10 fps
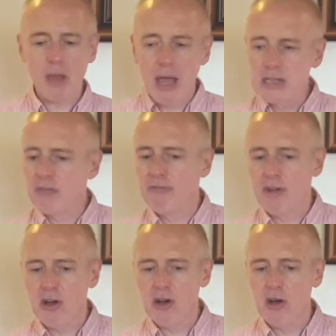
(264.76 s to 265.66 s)
It's a
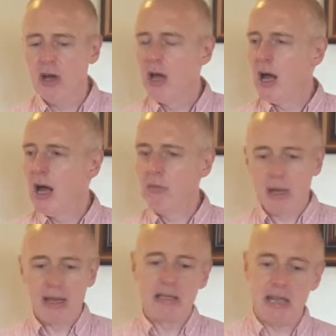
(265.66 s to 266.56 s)
far, uh,
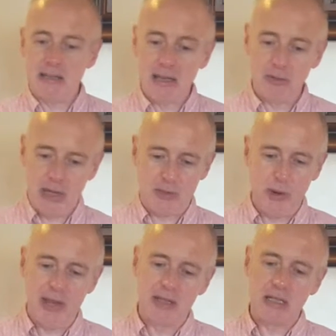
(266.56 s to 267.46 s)
well, it, it, it, it's
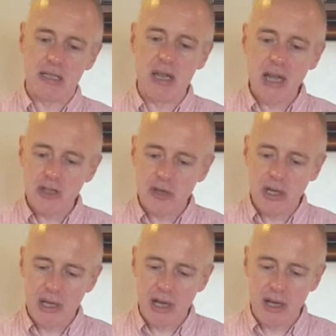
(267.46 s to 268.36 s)
weird because it's lighter
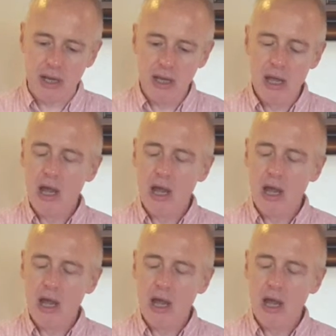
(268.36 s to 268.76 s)
in colour,